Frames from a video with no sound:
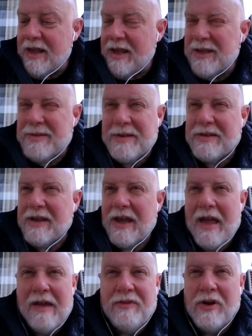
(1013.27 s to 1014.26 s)
is because I
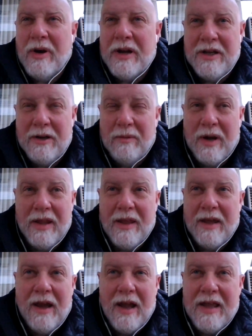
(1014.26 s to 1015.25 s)
have no idea why
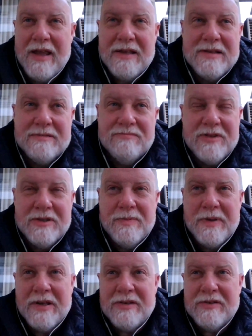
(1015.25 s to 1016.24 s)
they, I guess just
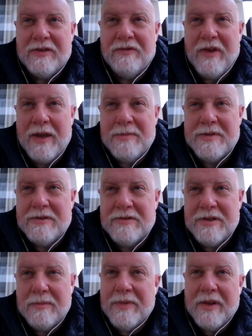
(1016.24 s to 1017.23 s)
because he's famous or
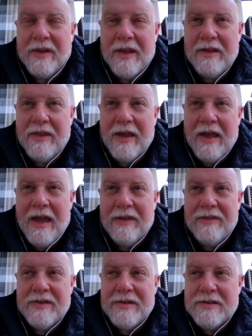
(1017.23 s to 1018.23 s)
something, they, they
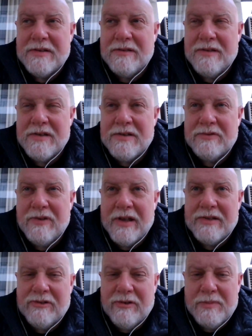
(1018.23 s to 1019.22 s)
had this, this
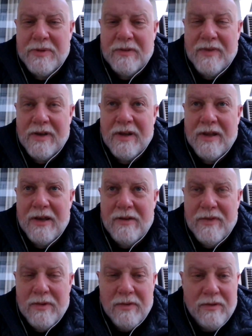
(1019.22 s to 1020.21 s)
transcript of an
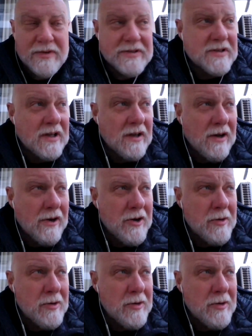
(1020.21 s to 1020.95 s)
interview with Orson Scott Card